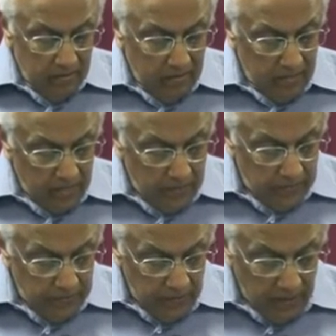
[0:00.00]
in Matthew
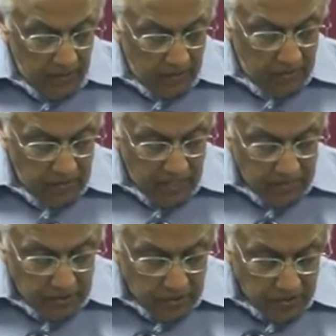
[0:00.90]
15, you know, the same
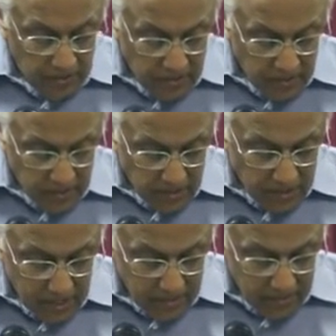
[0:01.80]
story, Jesus said